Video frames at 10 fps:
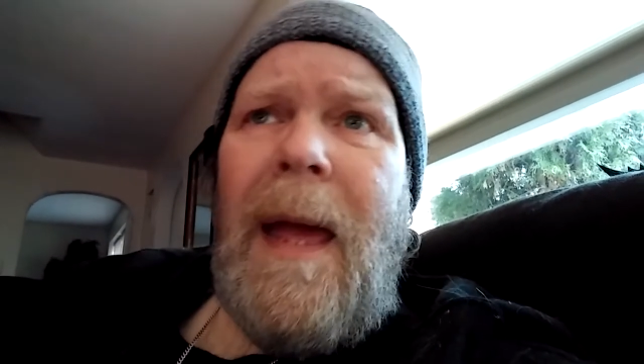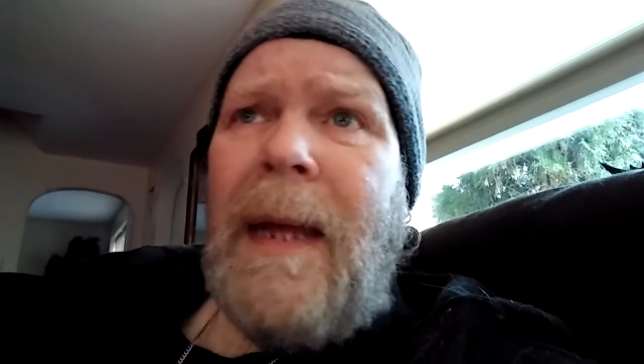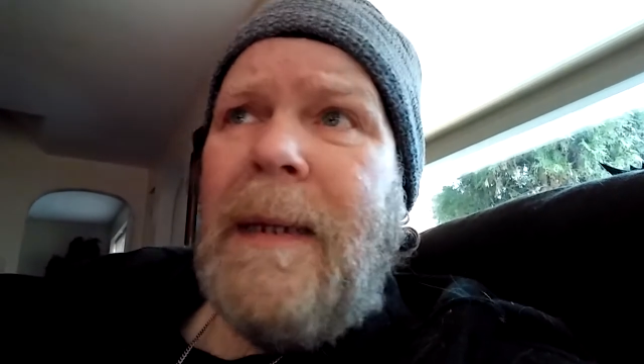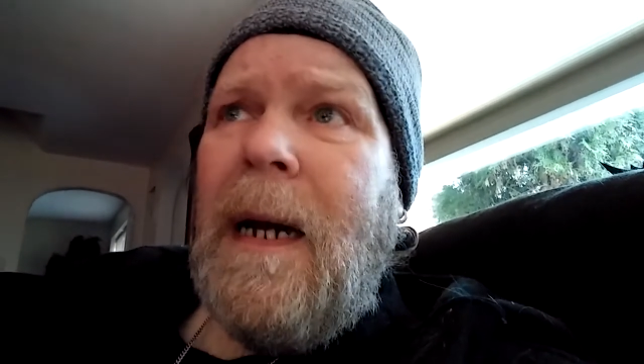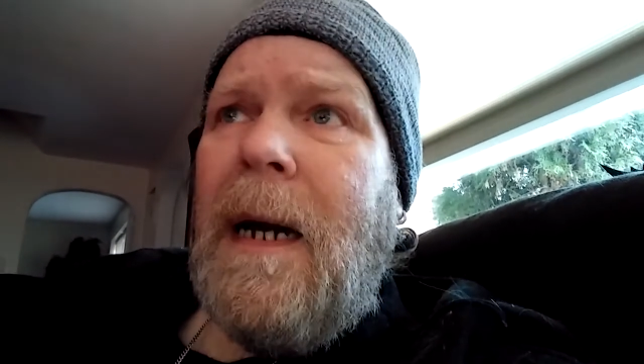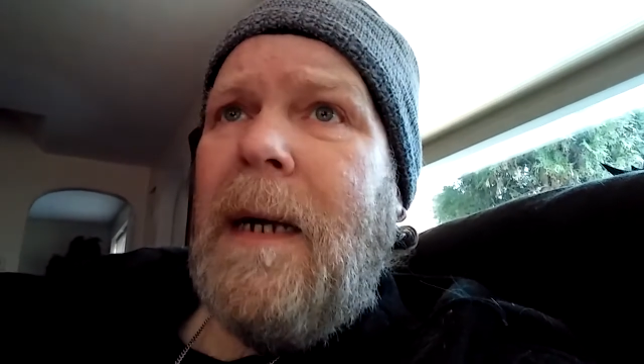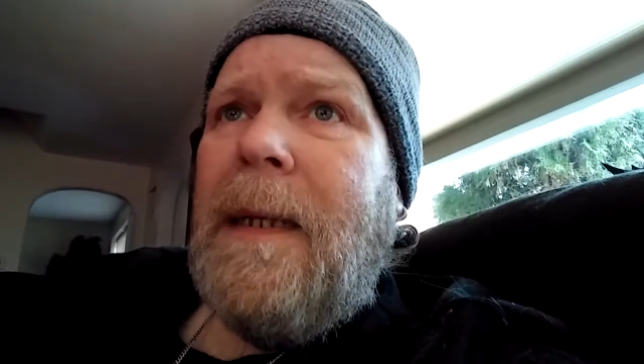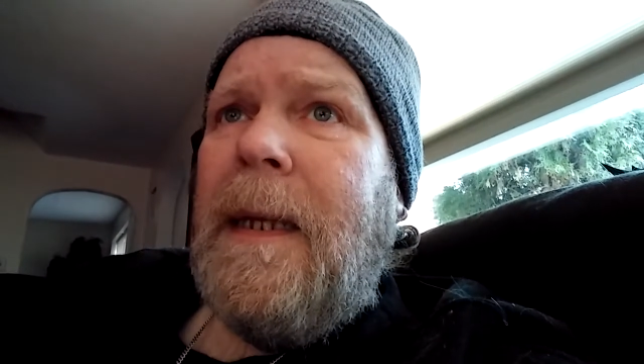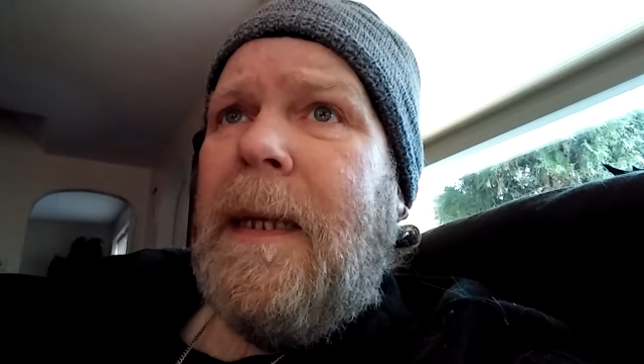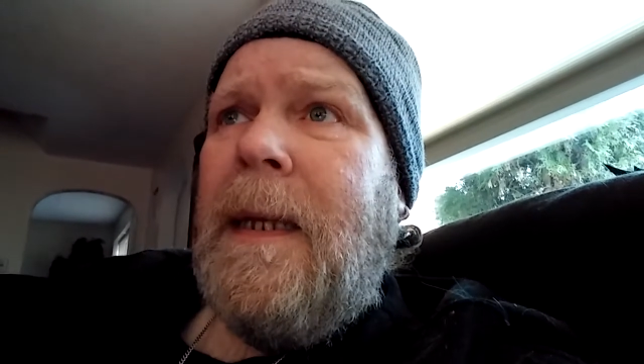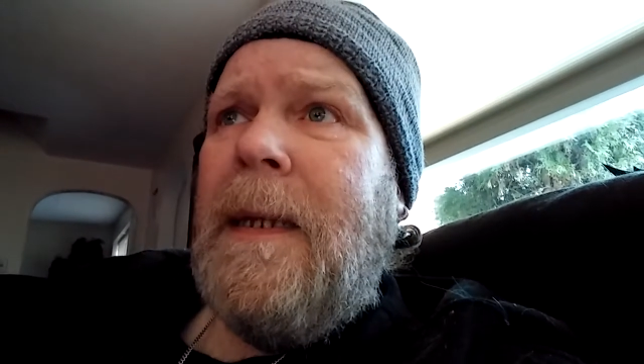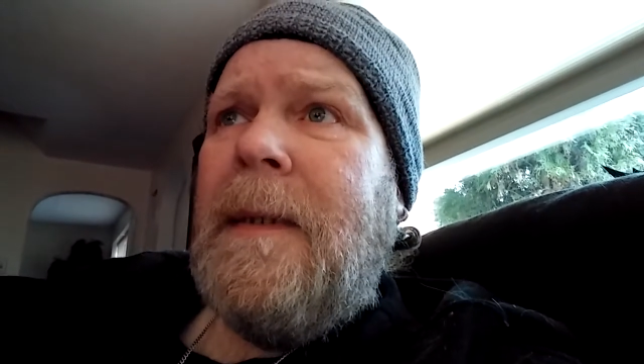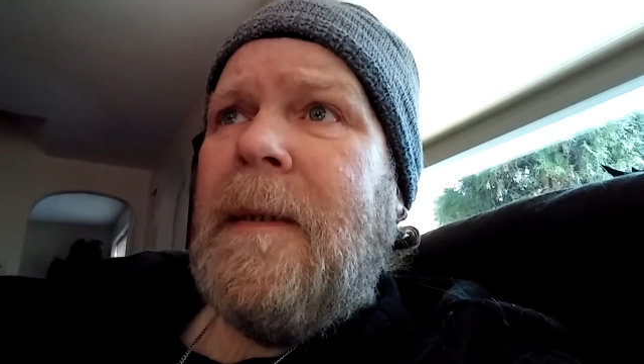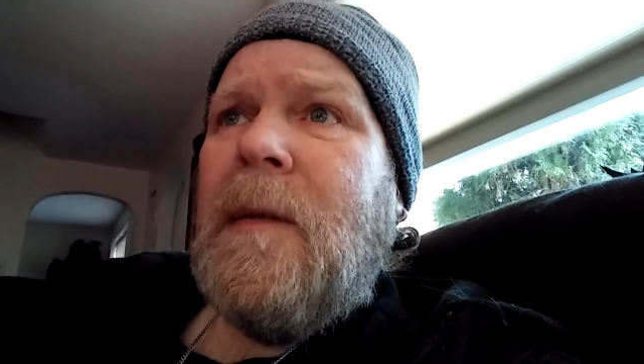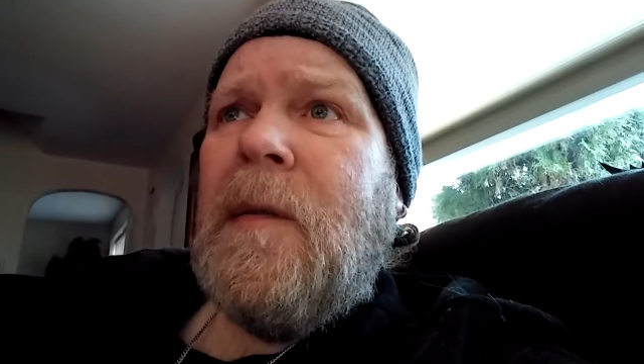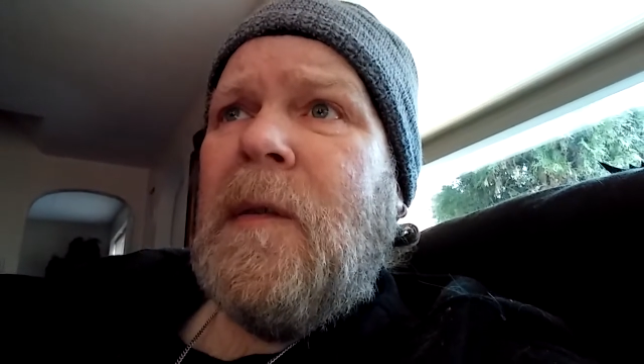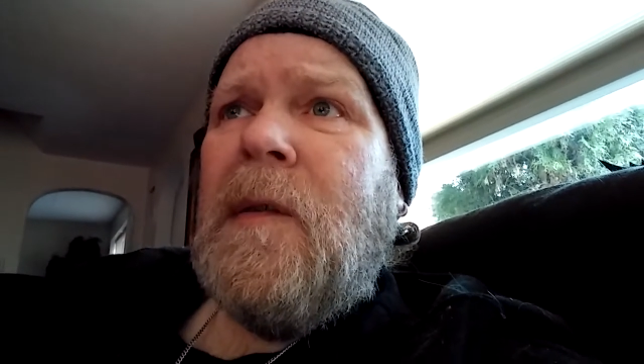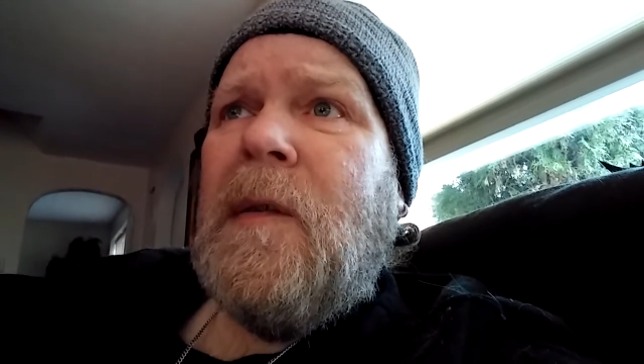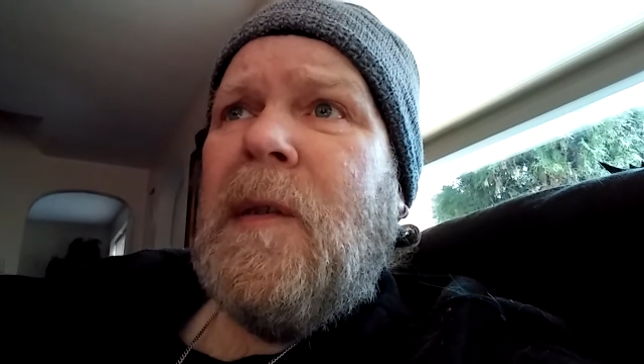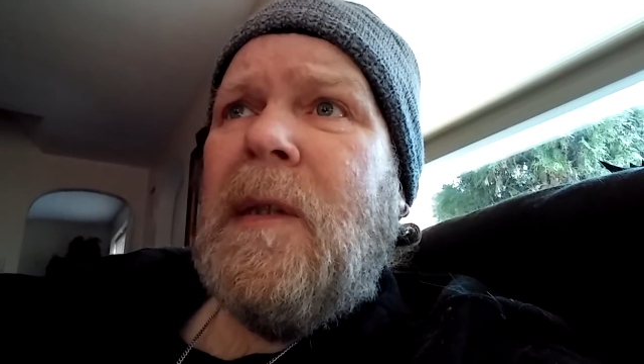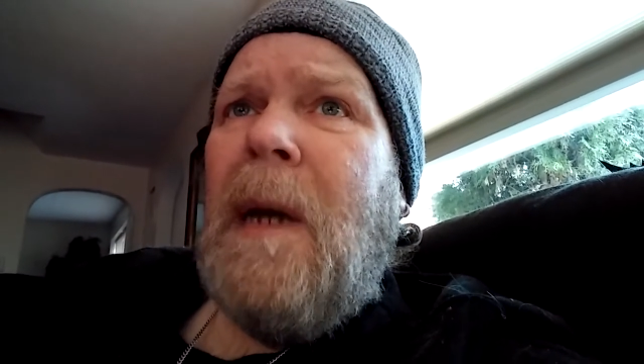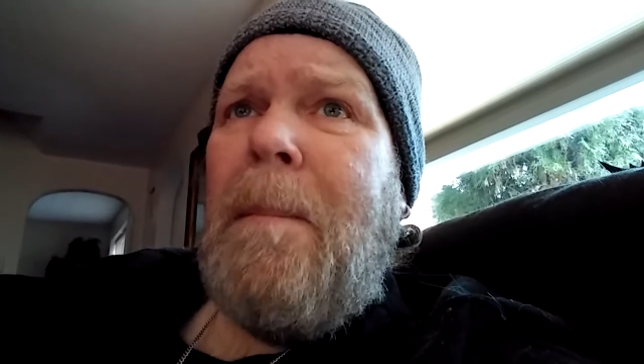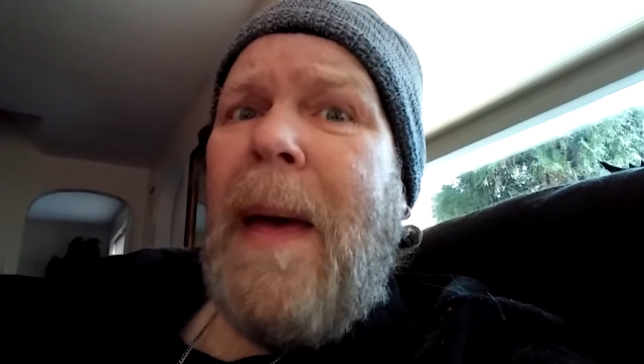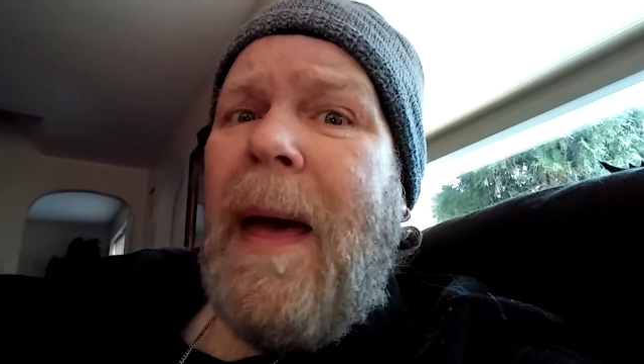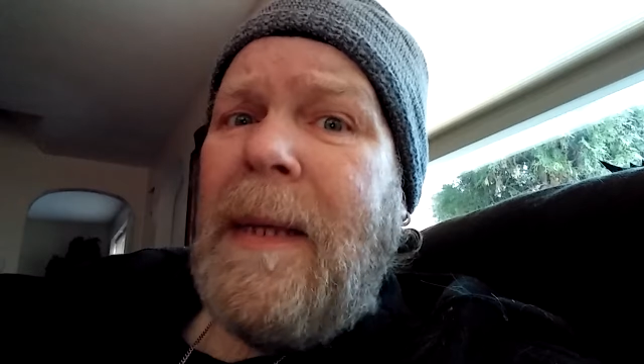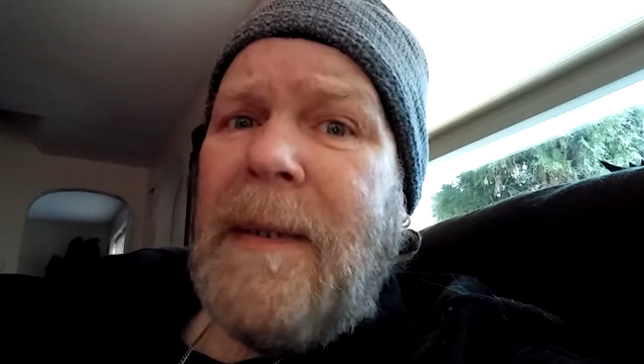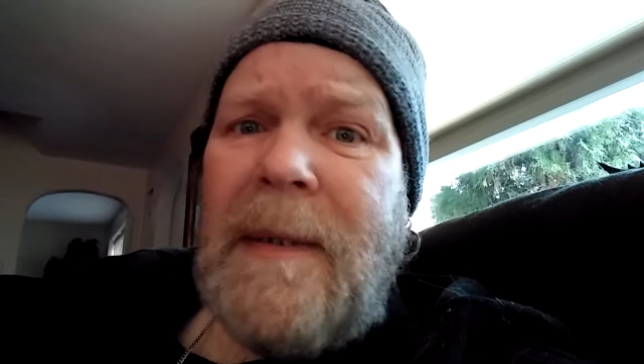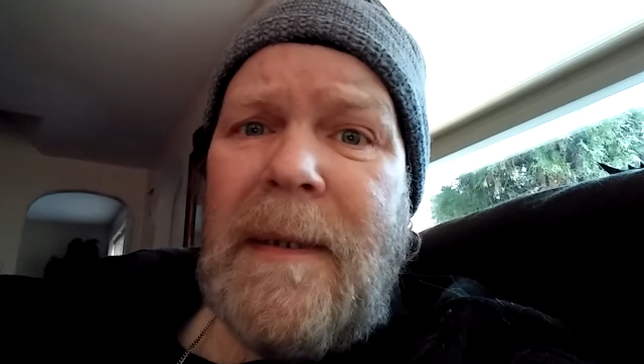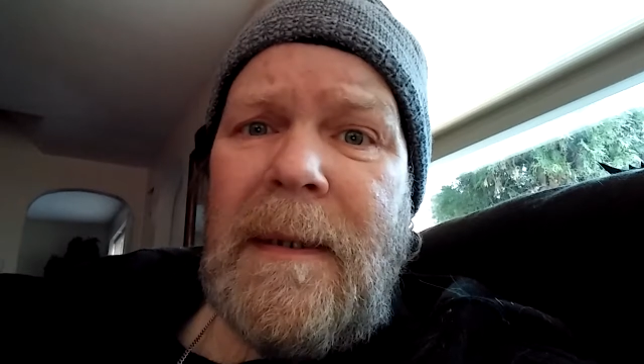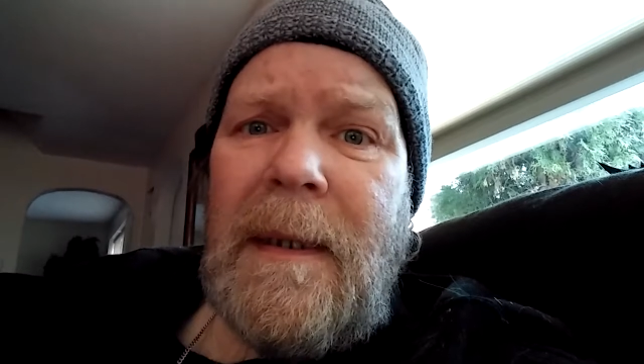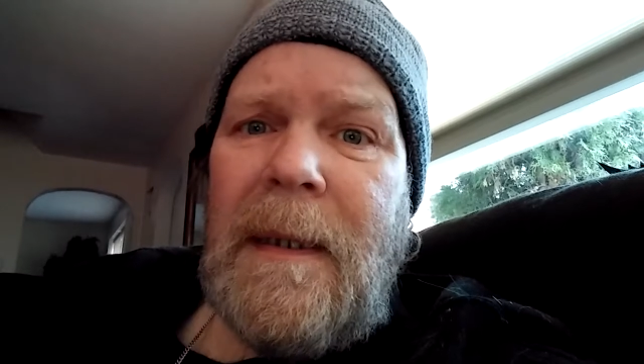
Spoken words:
Eggnog is the best.